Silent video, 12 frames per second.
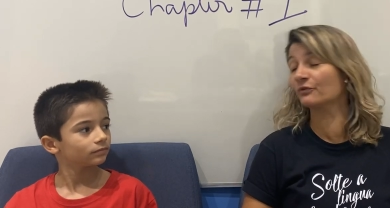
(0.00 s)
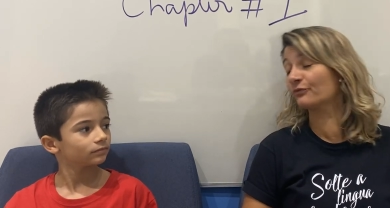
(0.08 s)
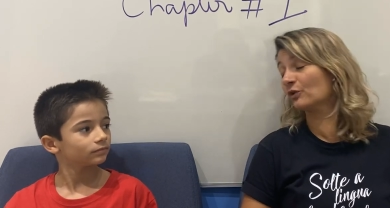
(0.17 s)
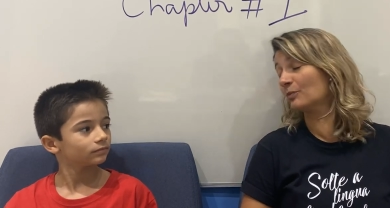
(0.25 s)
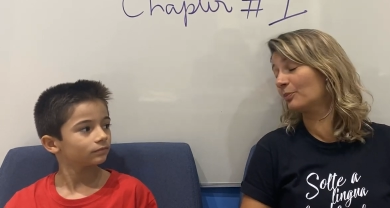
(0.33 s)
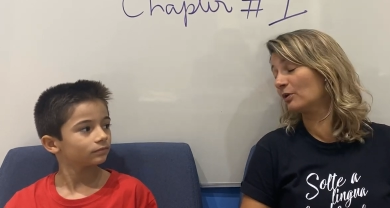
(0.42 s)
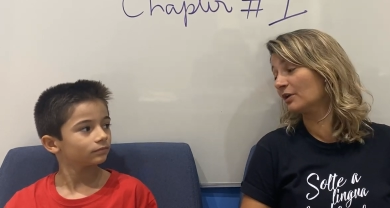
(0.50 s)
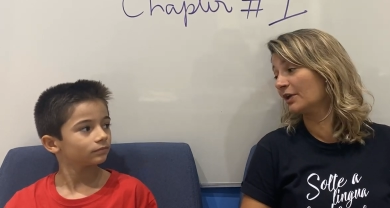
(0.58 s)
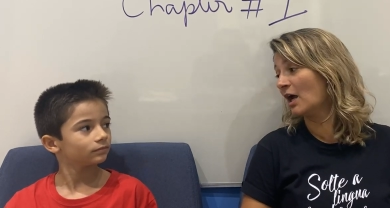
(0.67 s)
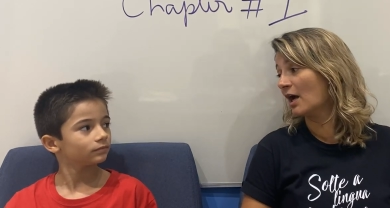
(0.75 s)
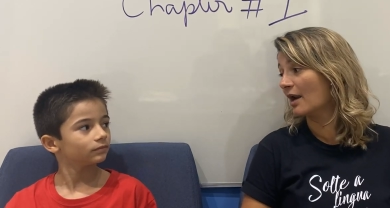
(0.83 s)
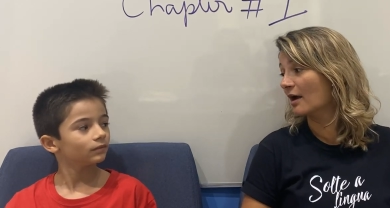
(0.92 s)
Speaker 1: for
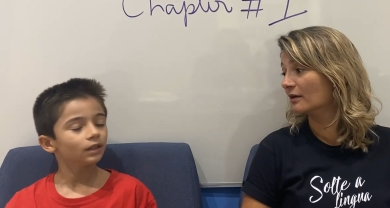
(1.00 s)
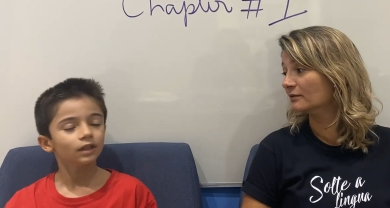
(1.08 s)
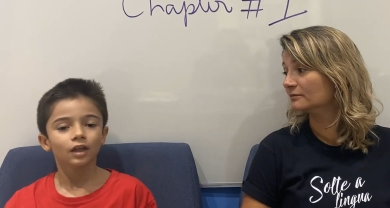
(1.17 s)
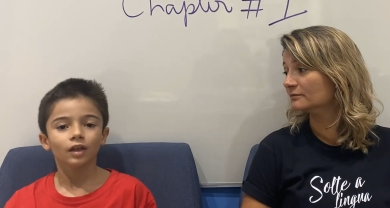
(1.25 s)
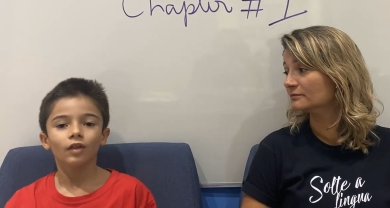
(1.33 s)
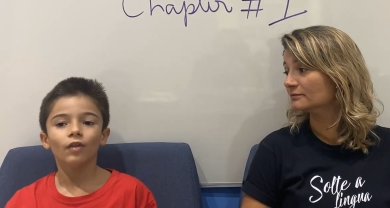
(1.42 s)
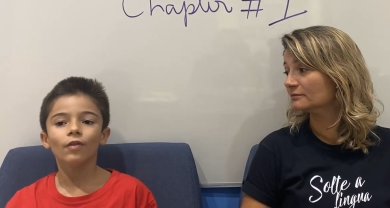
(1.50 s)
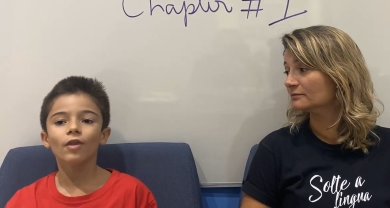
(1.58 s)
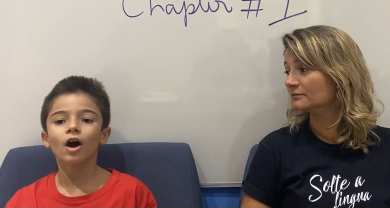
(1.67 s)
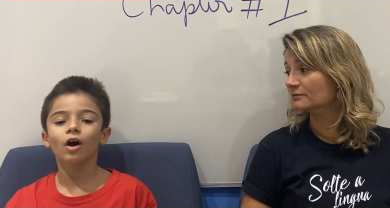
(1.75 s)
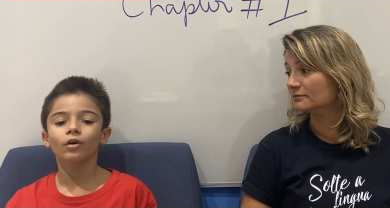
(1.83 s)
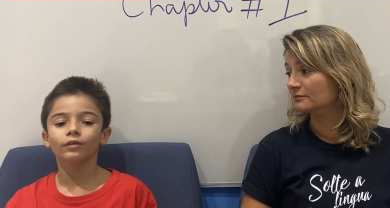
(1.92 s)
Pollyanna.
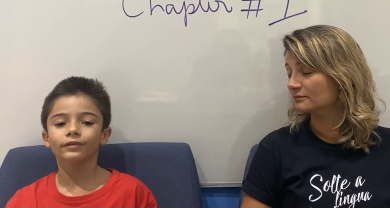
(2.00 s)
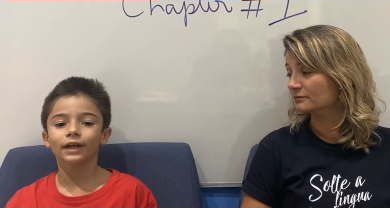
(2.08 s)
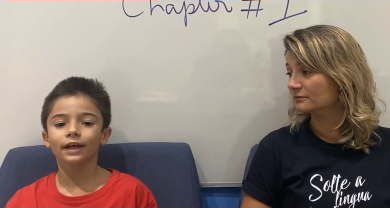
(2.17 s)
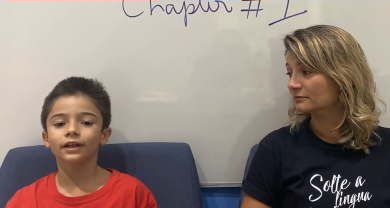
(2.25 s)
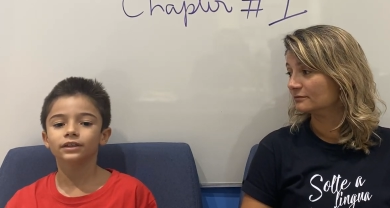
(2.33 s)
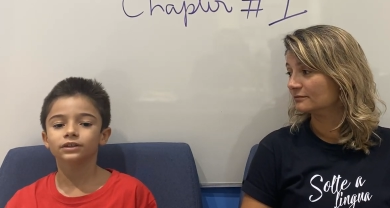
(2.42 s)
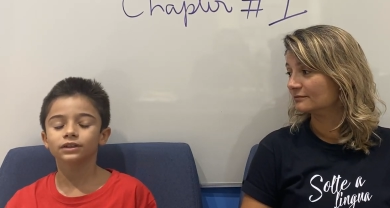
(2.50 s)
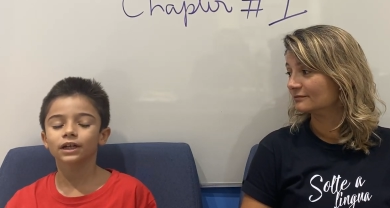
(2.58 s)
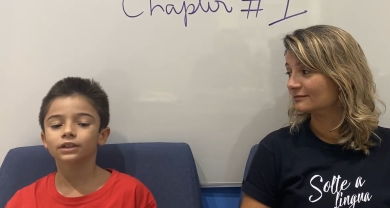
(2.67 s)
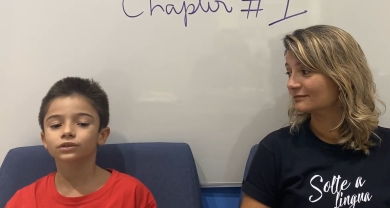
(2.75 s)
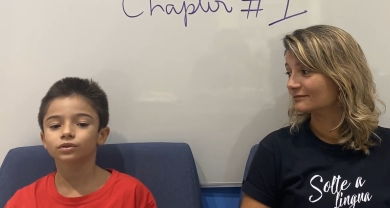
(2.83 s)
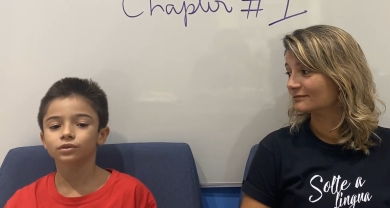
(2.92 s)
Speaker 2: No, that is
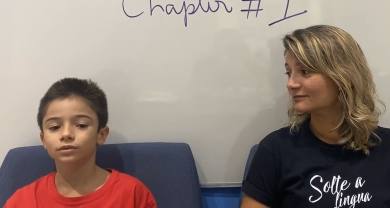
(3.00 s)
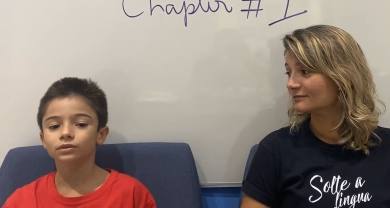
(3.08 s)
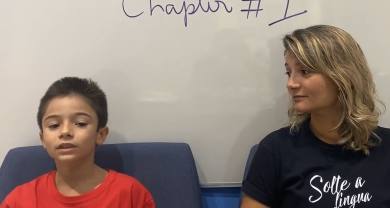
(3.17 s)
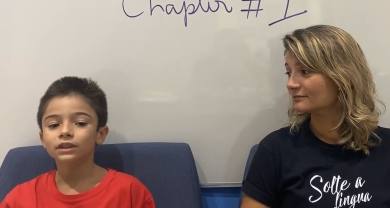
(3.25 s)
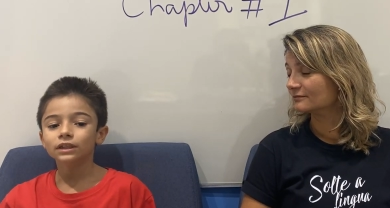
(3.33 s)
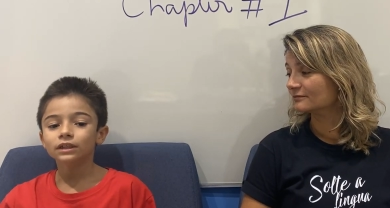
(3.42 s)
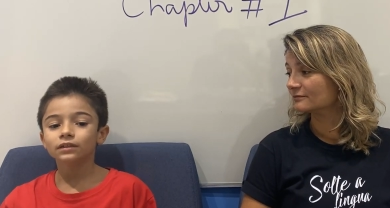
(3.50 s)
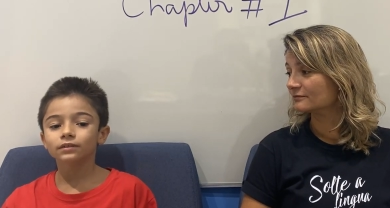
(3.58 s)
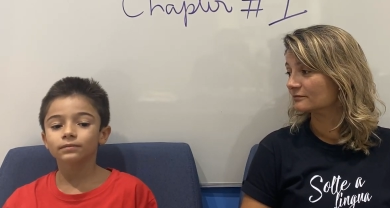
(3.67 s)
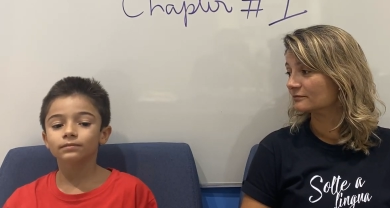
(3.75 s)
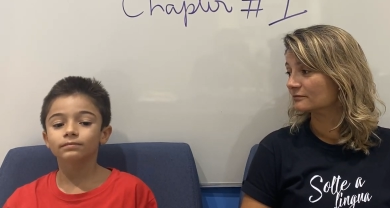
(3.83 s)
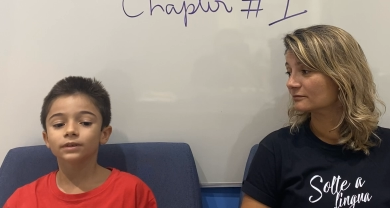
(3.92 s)
not true.
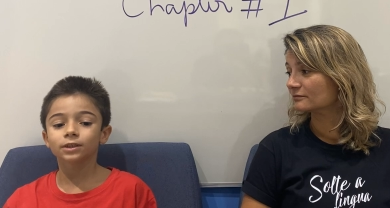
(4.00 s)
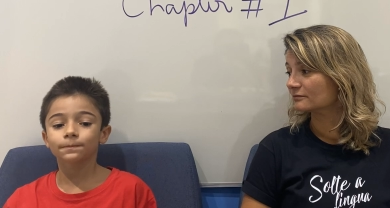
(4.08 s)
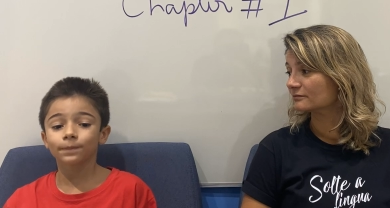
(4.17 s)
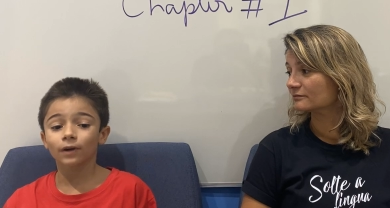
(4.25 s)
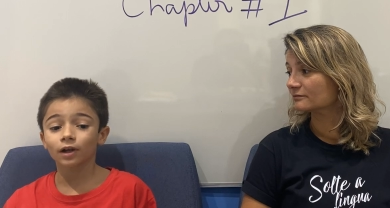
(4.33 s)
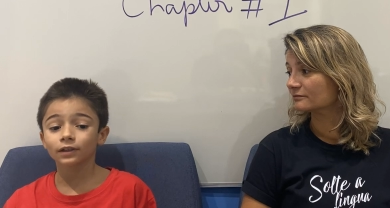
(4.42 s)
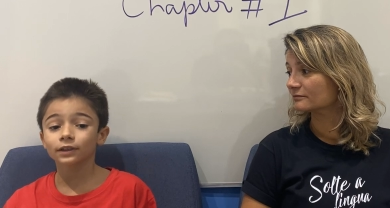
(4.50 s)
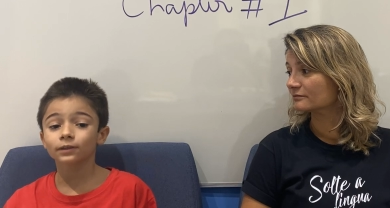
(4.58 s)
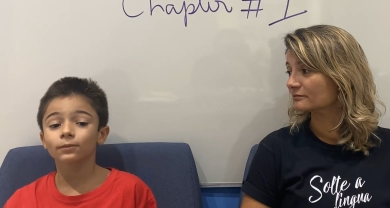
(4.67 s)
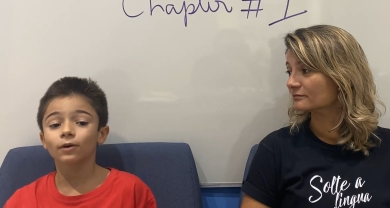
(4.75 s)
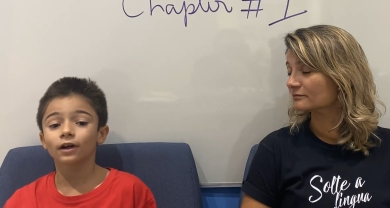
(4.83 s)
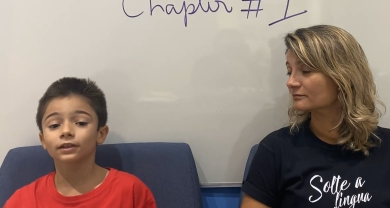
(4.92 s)
Miss Polly
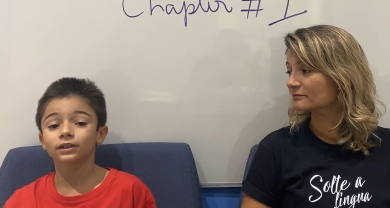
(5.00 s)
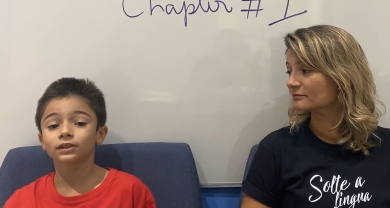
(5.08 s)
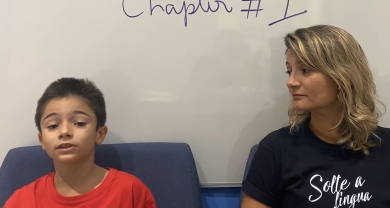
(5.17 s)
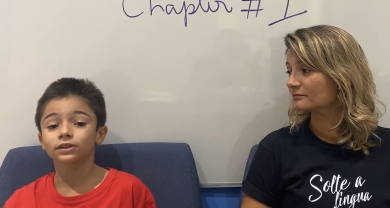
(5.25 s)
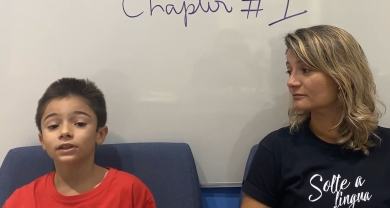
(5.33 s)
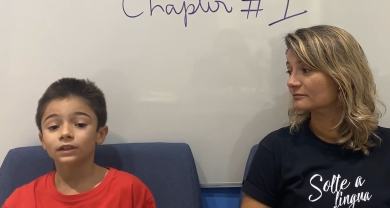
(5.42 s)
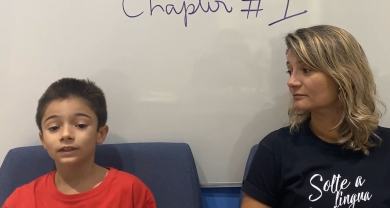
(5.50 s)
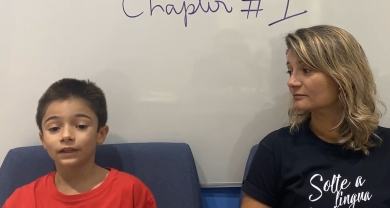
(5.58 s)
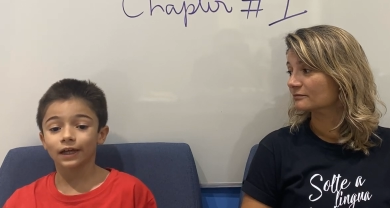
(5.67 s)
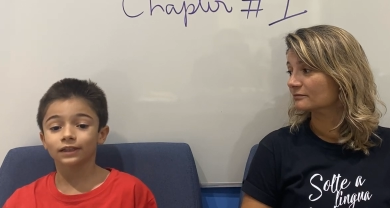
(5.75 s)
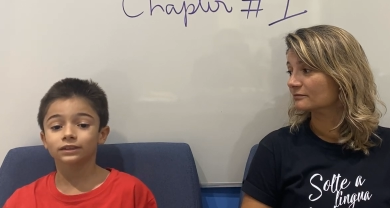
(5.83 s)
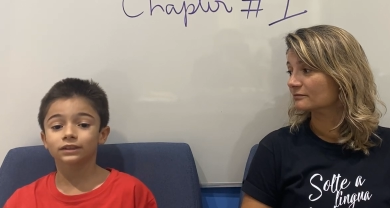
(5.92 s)
wanted
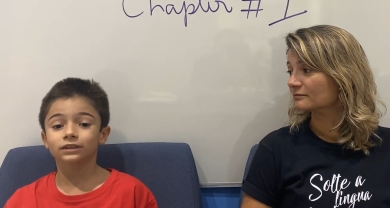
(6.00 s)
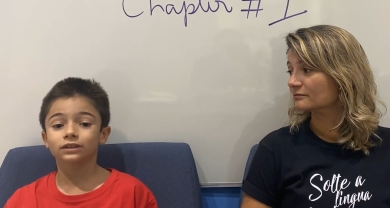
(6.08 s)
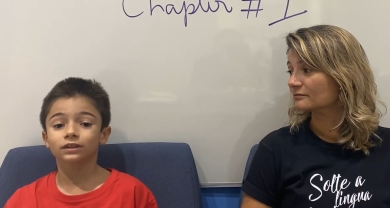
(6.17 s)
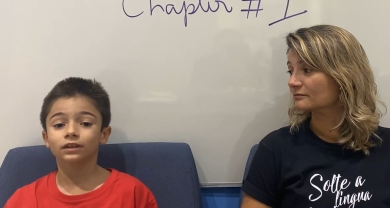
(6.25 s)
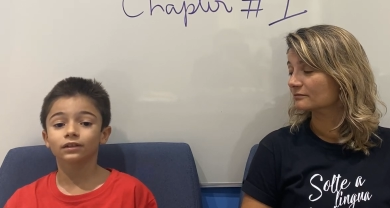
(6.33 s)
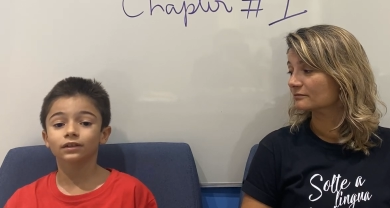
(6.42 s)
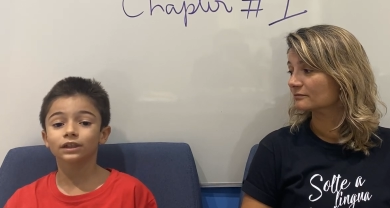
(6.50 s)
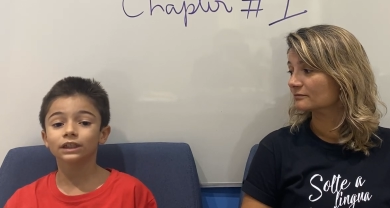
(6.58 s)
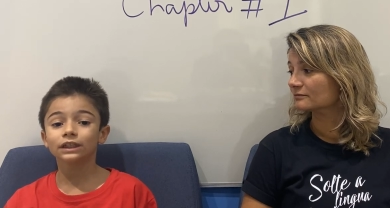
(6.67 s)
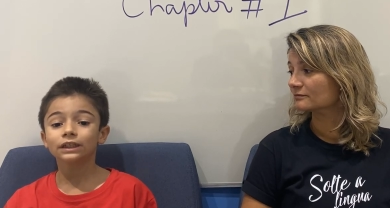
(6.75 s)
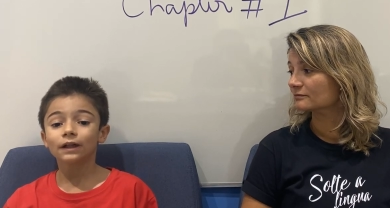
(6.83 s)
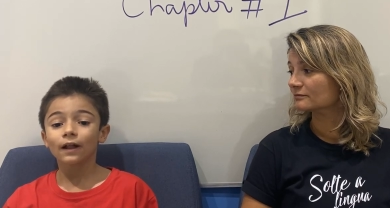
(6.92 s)
Nancy to clean up